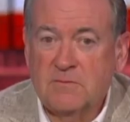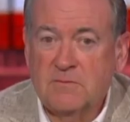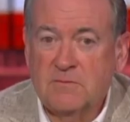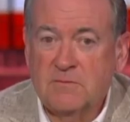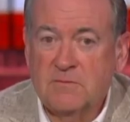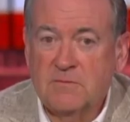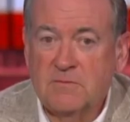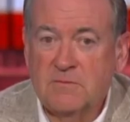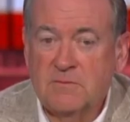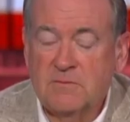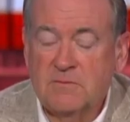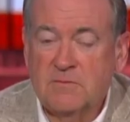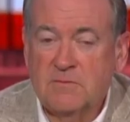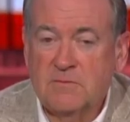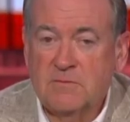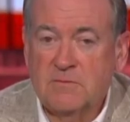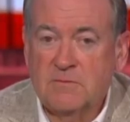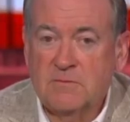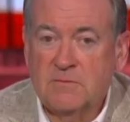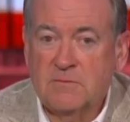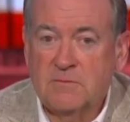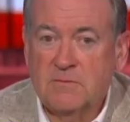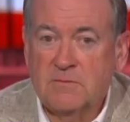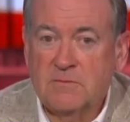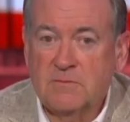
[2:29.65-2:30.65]

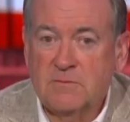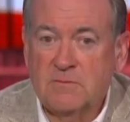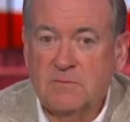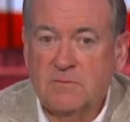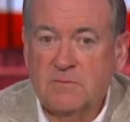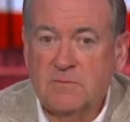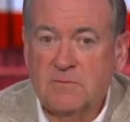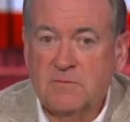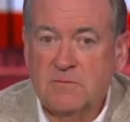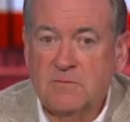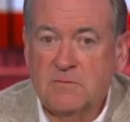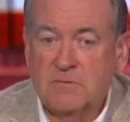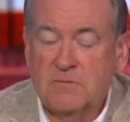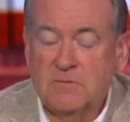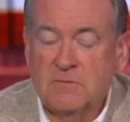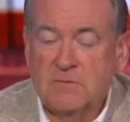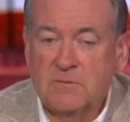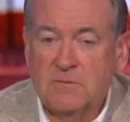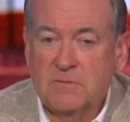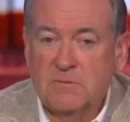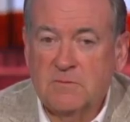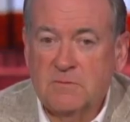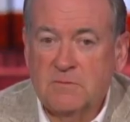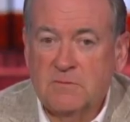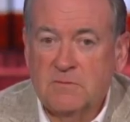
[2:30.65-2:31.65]

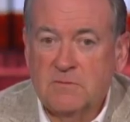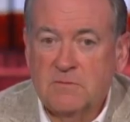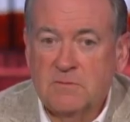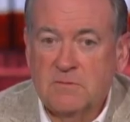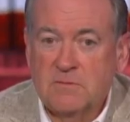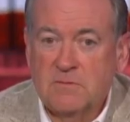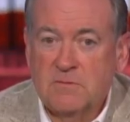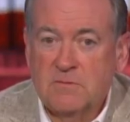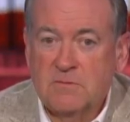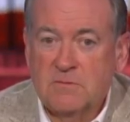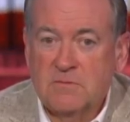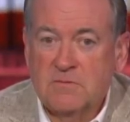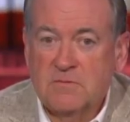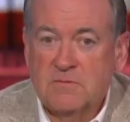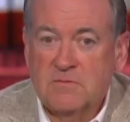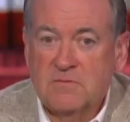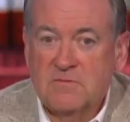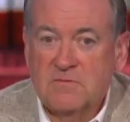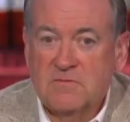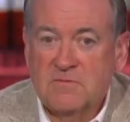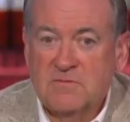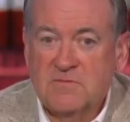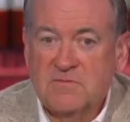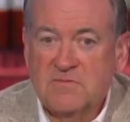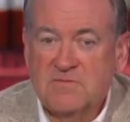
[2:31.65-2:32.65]

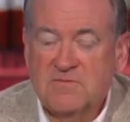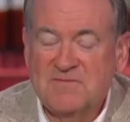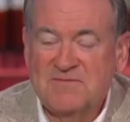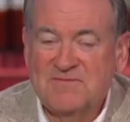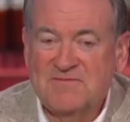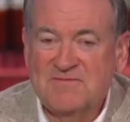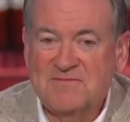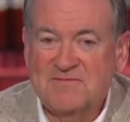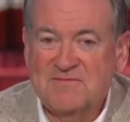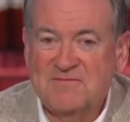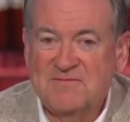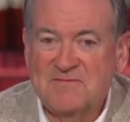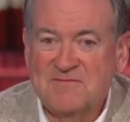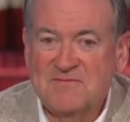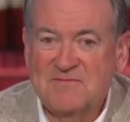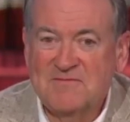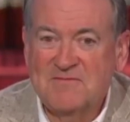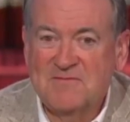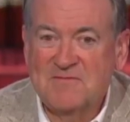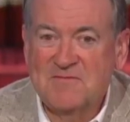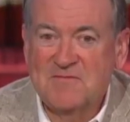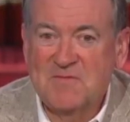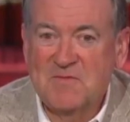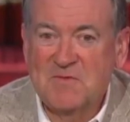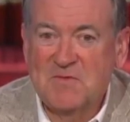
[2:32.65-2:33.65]

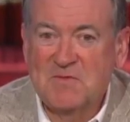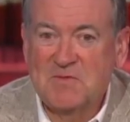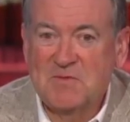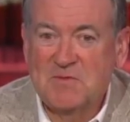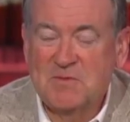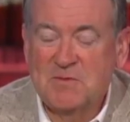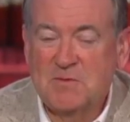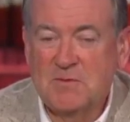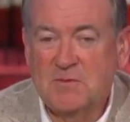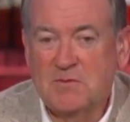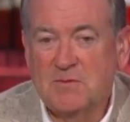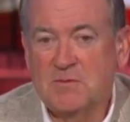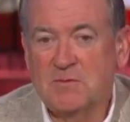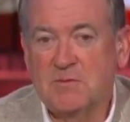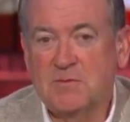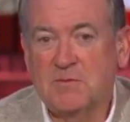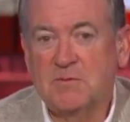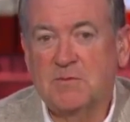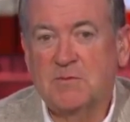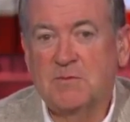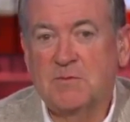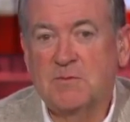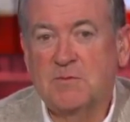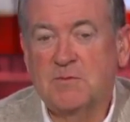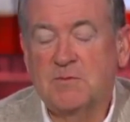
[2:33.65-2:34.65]

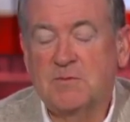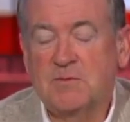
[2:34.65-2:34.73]
The person shown says nothing.